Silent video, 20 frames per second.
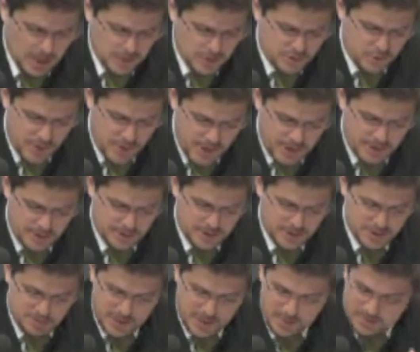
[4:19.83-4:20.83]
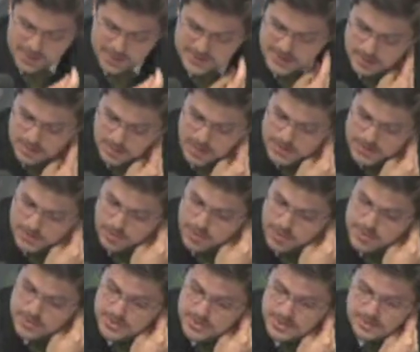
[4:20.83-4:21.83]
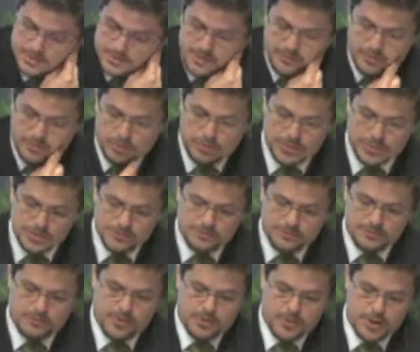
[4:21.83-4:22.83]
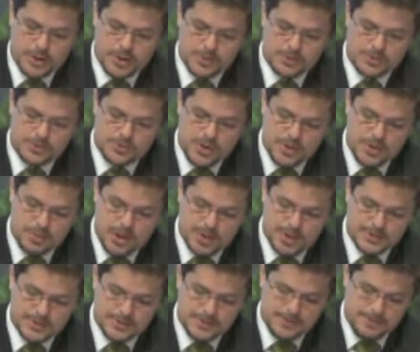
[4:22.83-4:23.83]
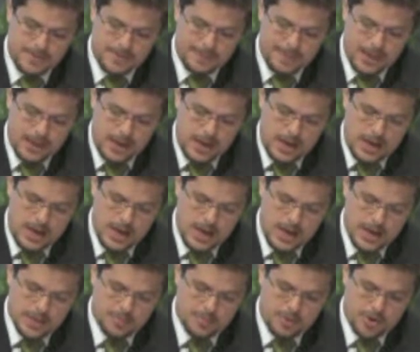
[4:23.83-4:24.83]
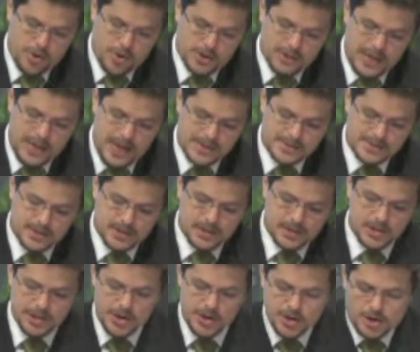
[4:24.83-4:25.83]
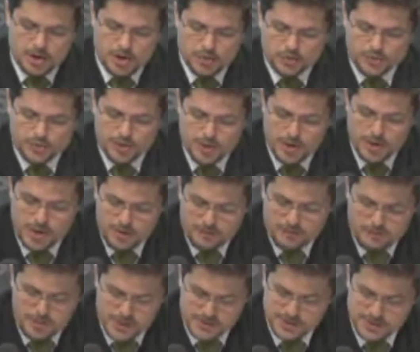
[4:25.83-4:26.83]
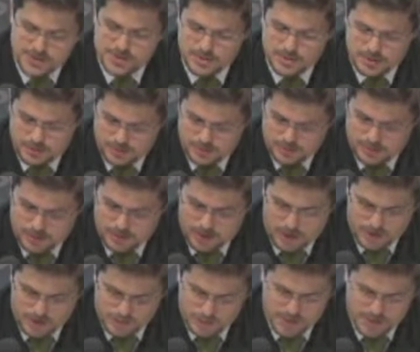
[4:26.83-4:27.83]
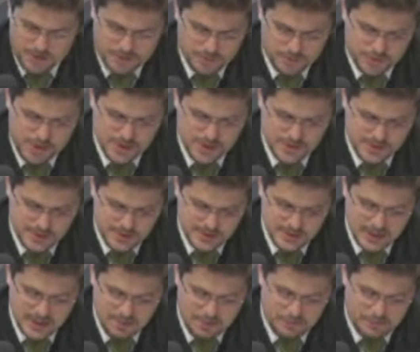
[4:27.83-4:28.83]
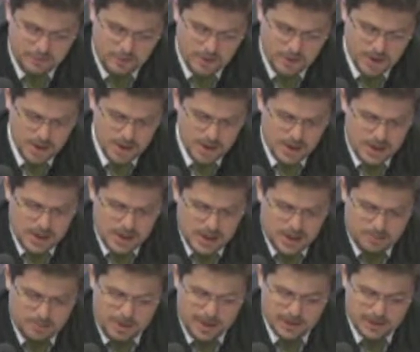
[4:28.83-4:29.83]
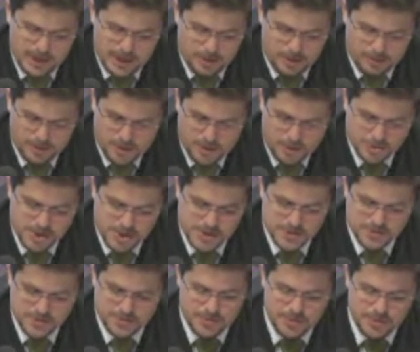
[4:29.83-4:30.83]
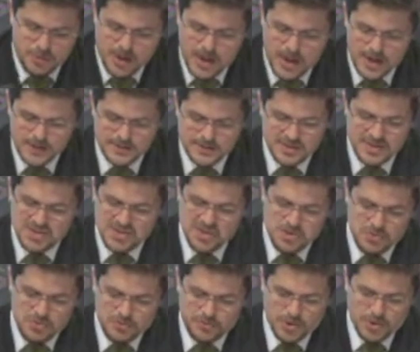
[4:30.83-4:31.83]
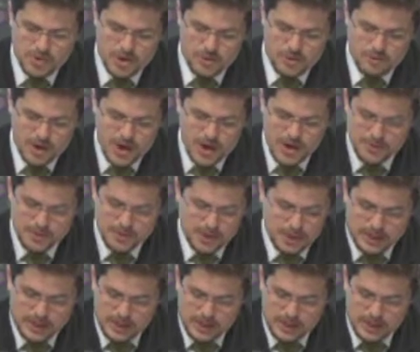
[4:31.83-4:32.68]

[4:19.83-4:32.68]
Trade. Despite PSDB's criticisms of Lula's foreign trade policy, the party lacks a clear alternative message on trade negotiations, as I said before. Bilateral negotiations with the US, the EU, Doha Round,